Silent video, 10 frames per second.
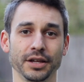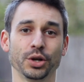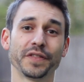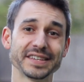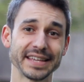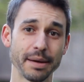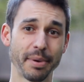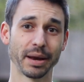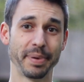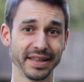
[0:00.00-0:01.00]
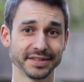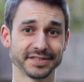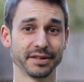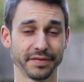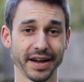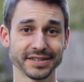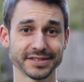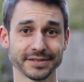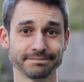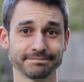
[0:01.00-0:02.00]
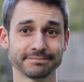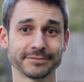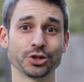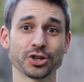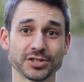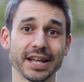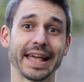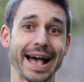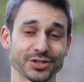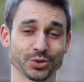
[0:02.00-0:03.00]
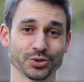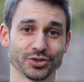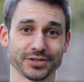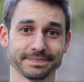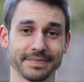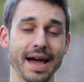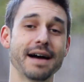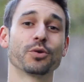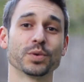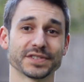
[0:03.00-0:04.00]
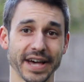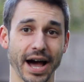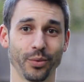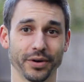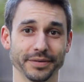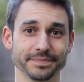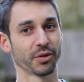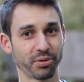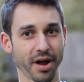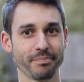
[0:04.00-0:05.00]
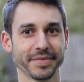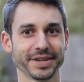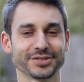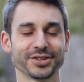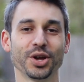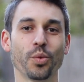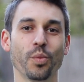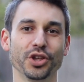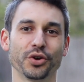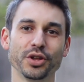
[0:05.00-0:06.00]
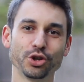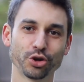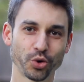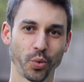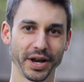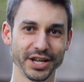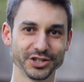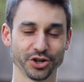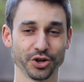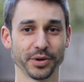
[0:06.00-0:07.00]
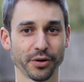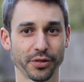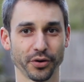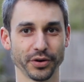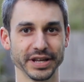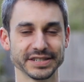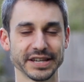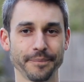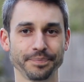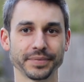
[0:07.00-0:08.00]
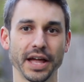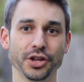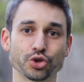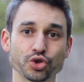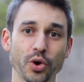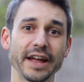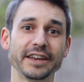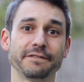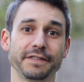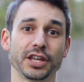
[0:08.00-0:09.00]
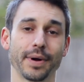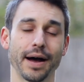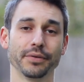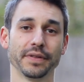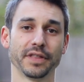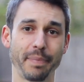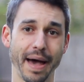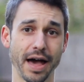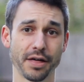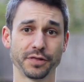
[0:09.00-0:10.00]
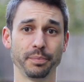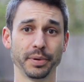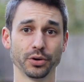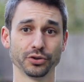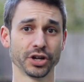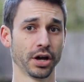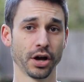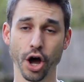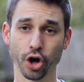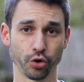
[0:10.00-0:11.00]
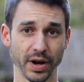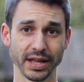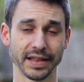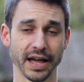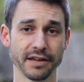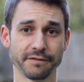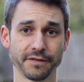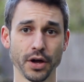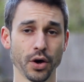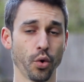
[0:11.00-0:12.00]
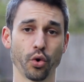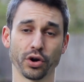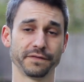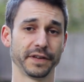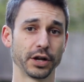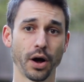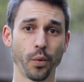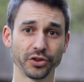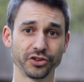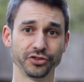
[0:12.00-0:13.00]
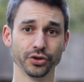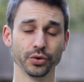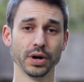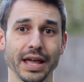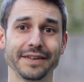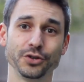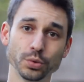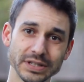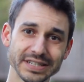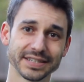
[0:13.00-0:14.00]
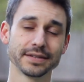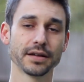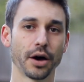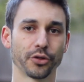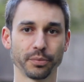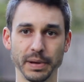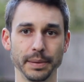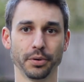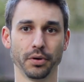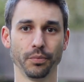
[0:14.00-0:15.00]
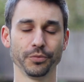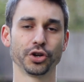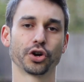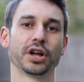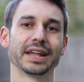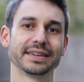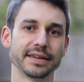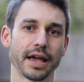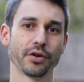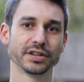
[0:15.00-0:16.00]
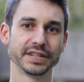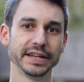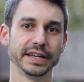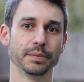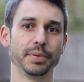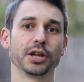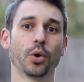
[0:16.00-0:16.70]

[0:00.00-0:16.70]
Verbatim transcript: You know what they say about opinions and advice? They're just like assholes. Everyone's got one. The problem is when you're in your 20s or you're in your 30s and you're trying to figure out the path to build a great life or to figure out what to do, if you listen to other people, you're gonna guaranteed be